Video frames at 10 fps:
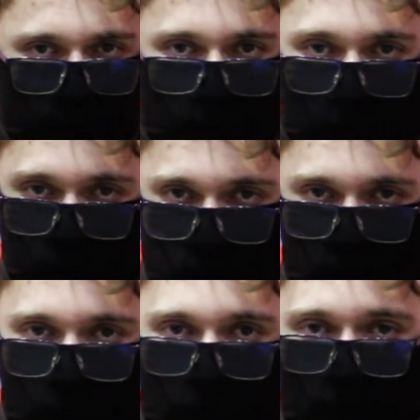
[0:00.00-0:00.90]
because
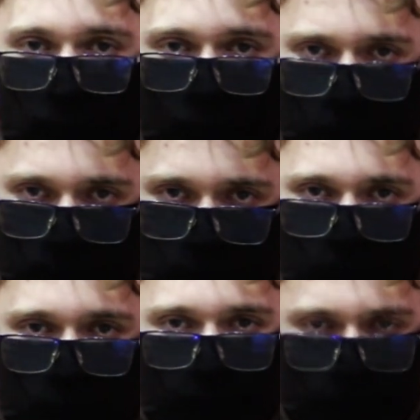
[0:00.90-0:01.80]
their full
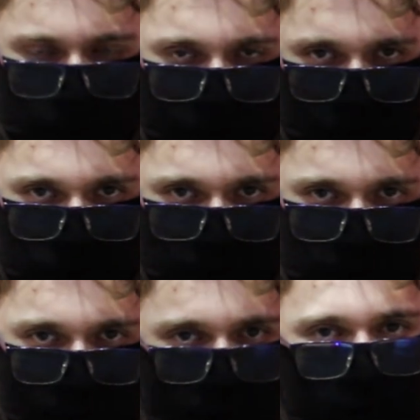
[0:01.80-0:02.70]
auto accuracy
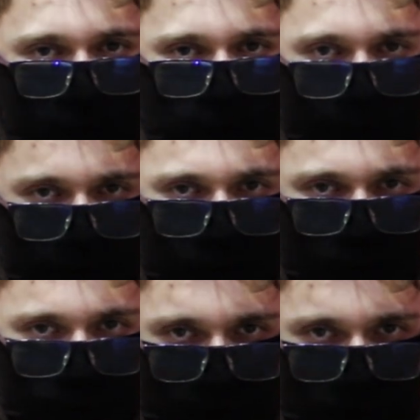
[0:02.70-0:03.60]
is very
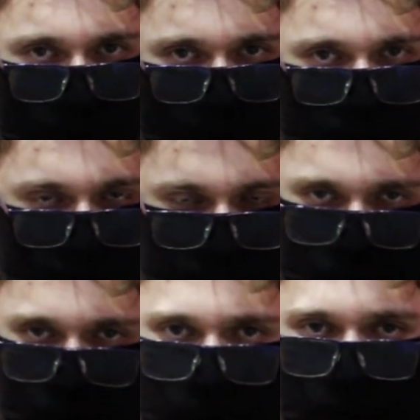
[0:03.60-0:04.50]
comparable
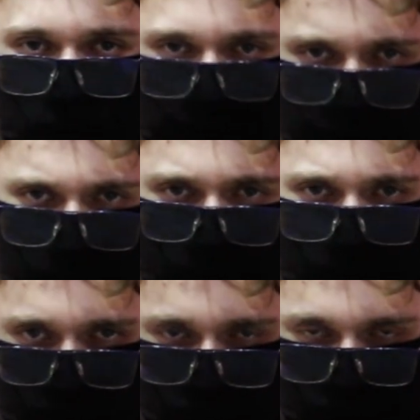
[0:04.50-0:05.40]
to their aiming
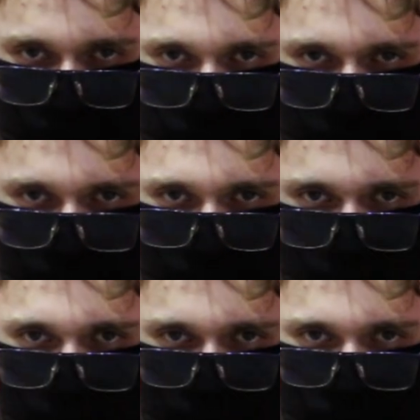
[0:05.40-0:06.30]
errors
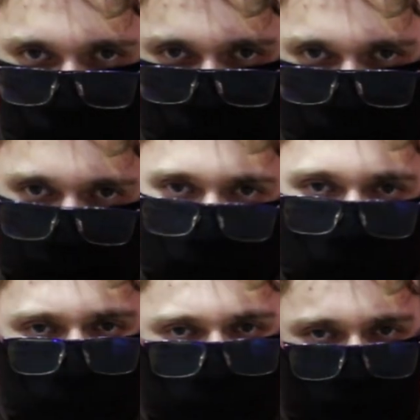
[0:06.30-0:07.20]
and
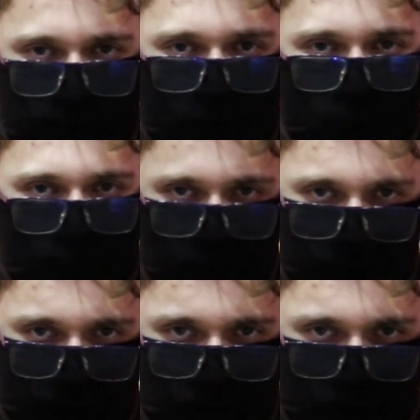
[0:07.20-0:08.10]
the size of the
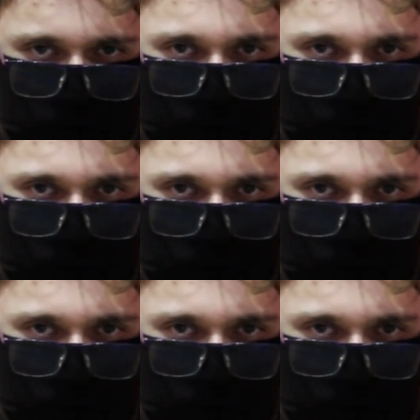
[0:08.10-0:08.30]
target.